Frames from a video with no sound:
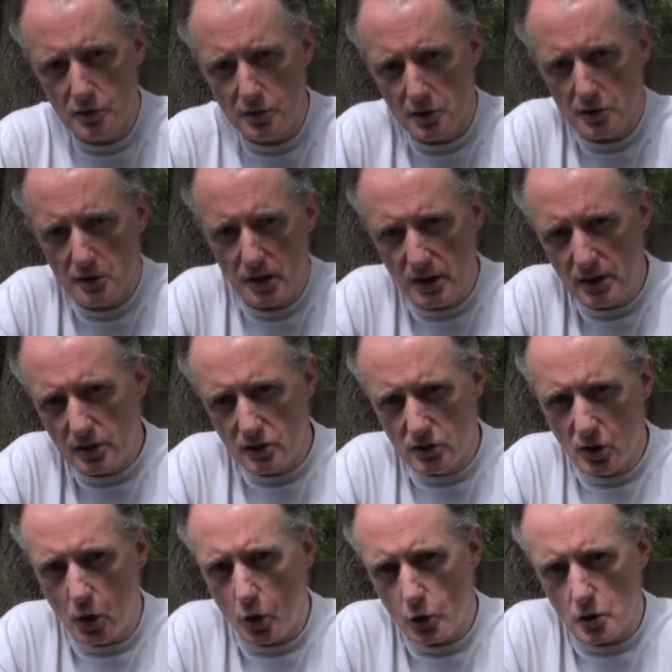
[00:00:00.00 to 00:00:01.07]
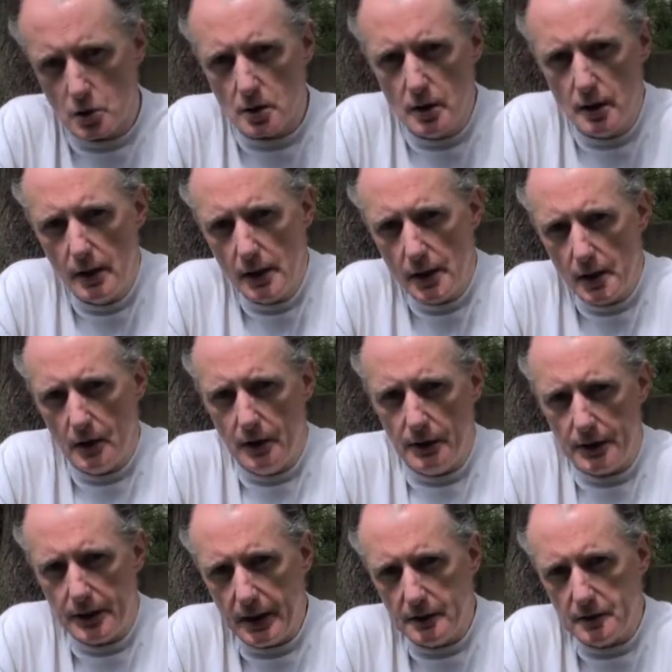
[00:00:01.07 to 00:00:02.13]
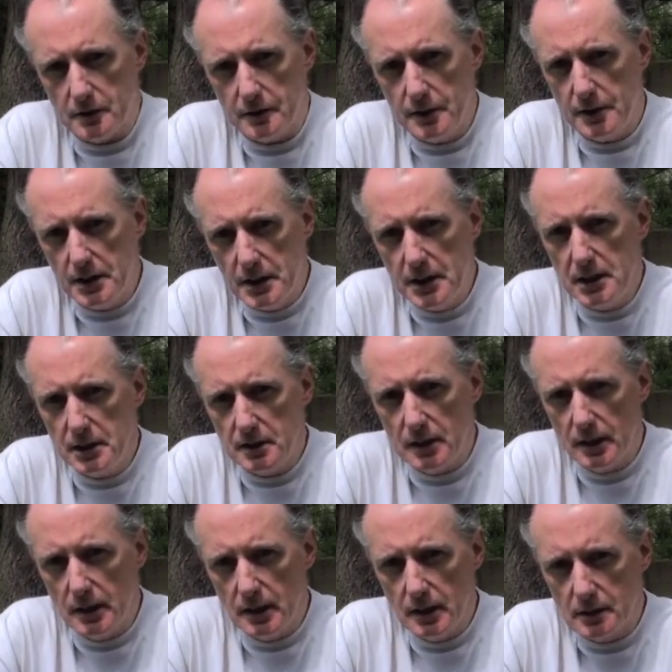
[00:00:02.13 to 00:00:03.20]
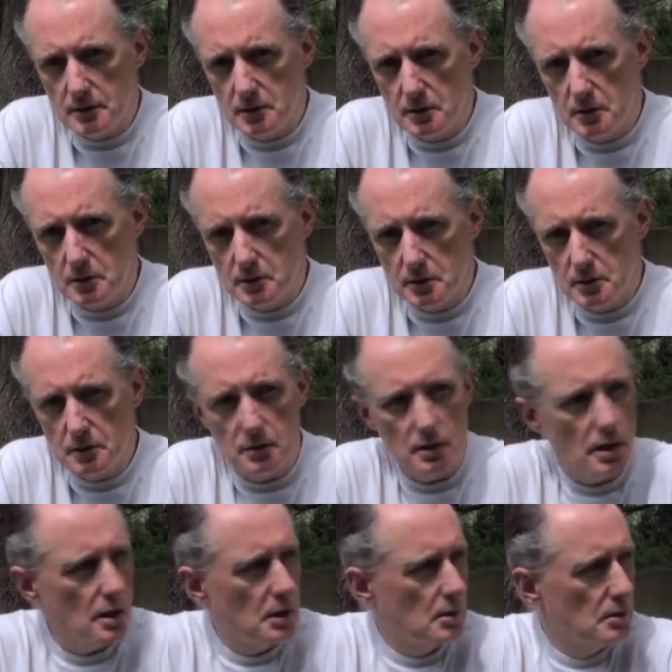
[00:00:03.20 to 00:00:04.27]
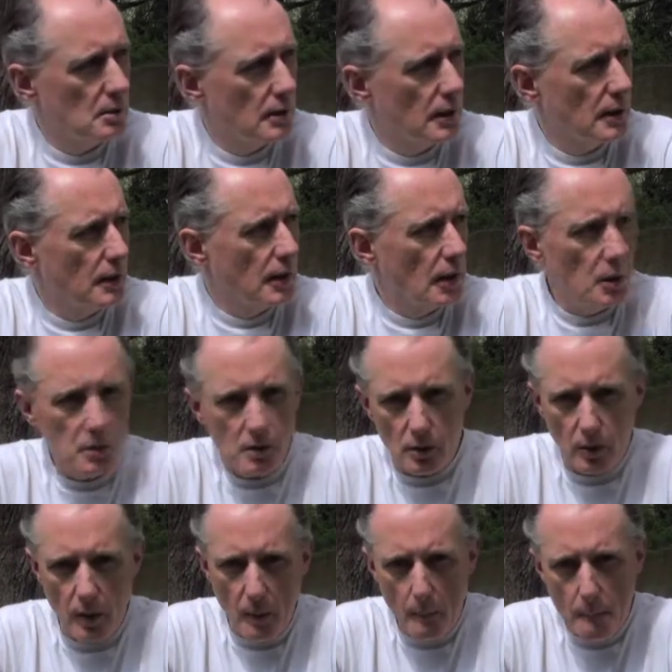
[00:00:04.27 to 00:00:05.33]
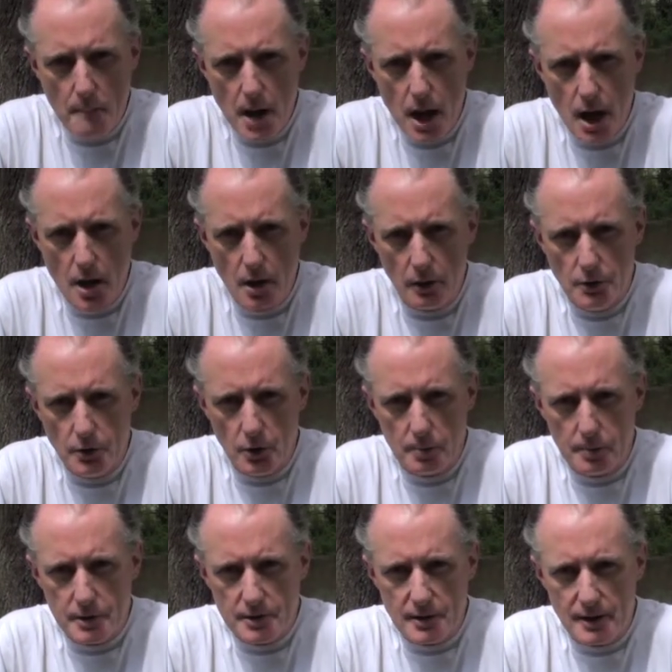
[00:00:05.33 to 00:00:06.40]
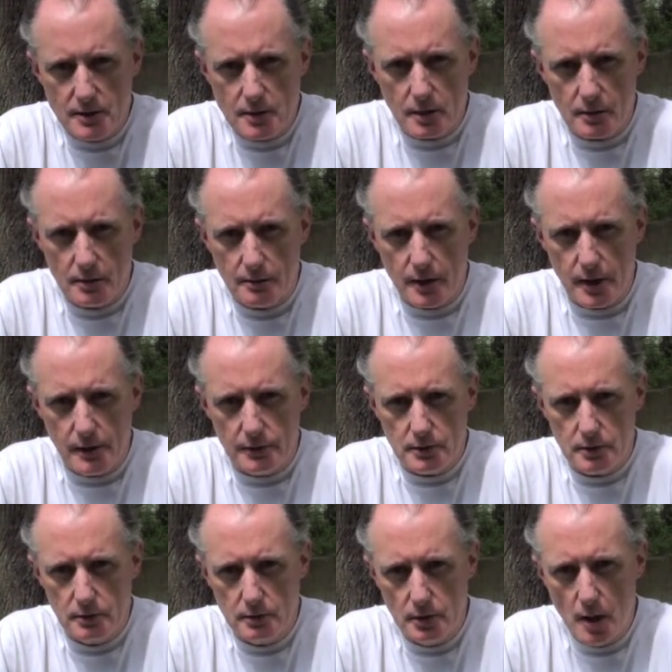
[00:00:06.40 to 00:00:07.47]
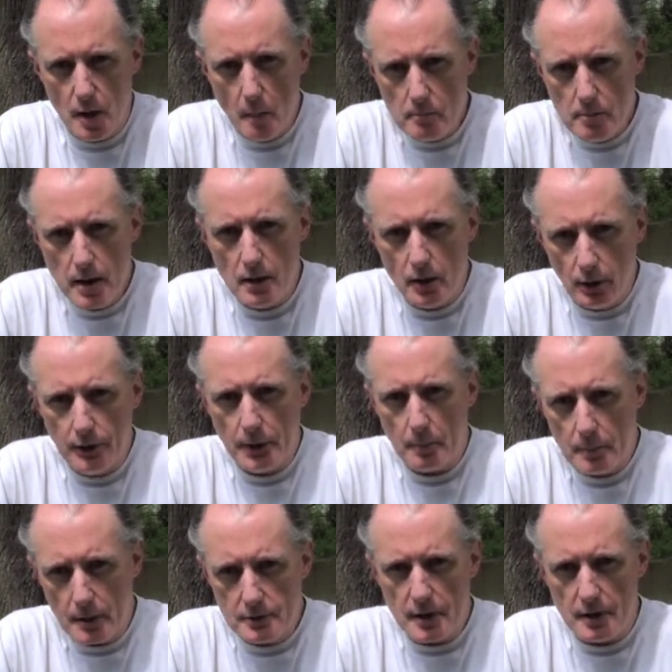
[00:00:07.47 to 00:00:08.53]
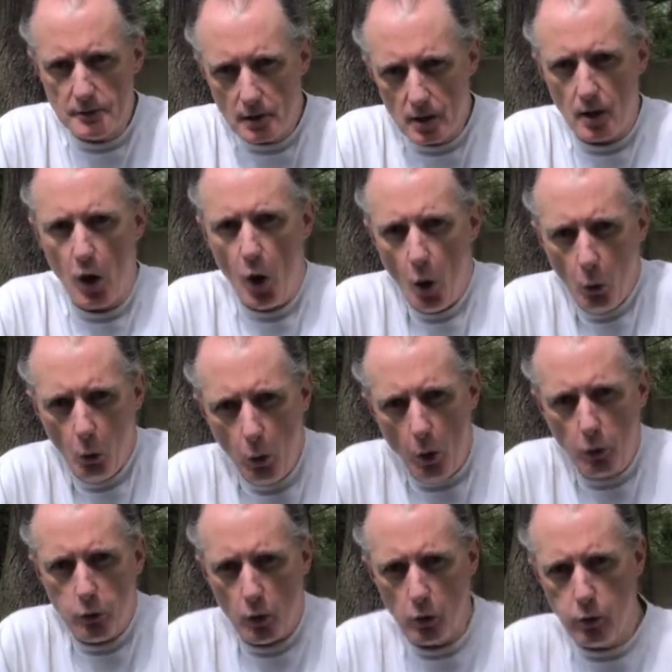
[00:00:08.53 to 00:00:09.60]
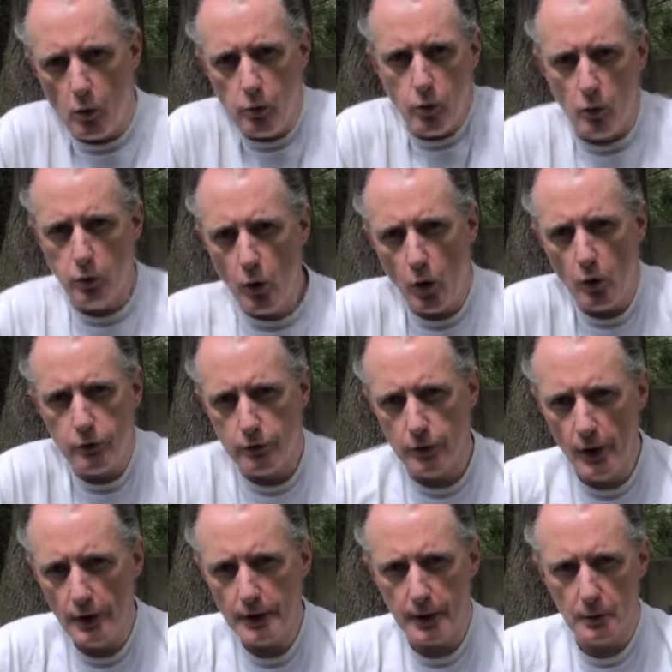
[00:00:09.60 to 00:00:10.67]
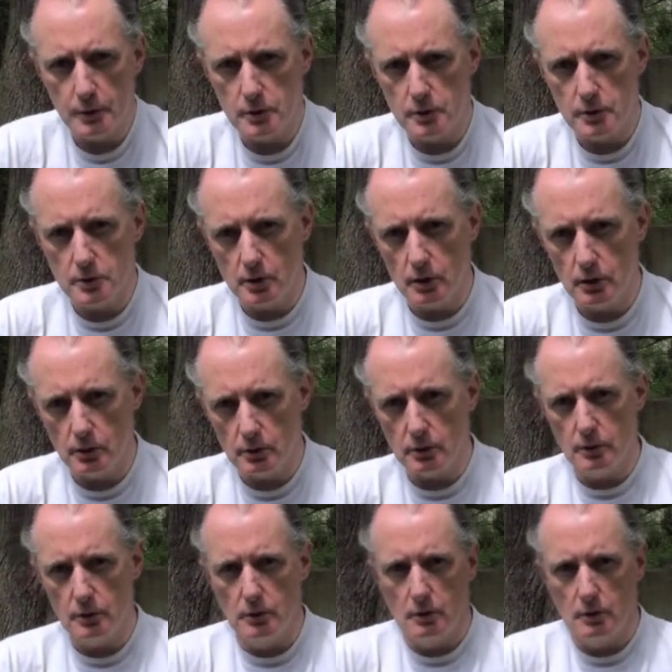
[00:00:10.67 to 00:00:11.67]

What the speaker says: Cecilia Sogs, on account of the need to, you know. Oh, go on, pee on your presenter, friend. On the presenter, woof, woof, woof, woof, woof. That was the song.